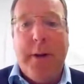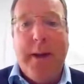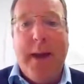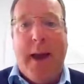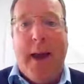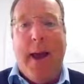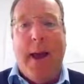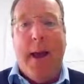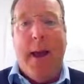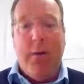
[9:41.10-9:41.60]
But
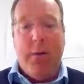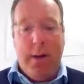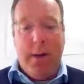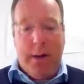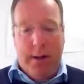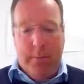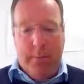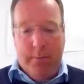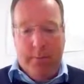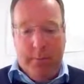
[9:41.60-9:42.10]
the
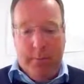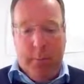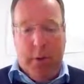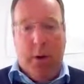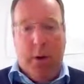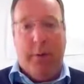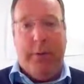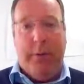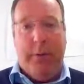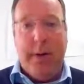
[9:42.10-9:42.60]
area
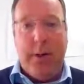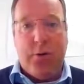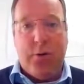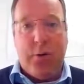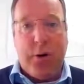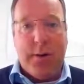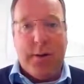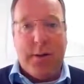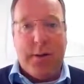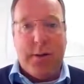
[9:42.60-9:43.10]
of
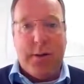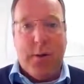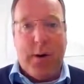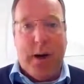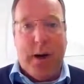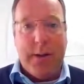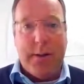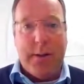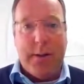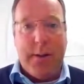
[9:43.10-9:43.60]
interest to
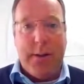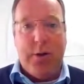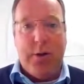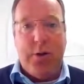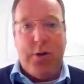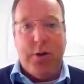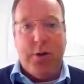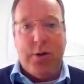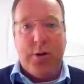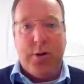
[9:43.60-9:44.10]
us is
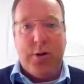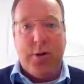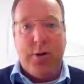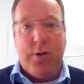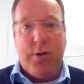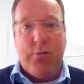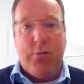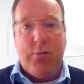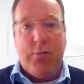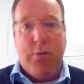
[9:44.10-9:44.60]
just
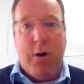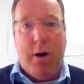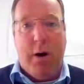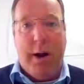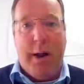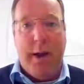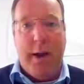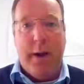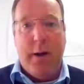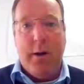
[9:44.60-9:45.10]
to the
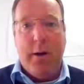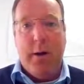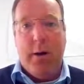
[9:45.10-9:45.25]
right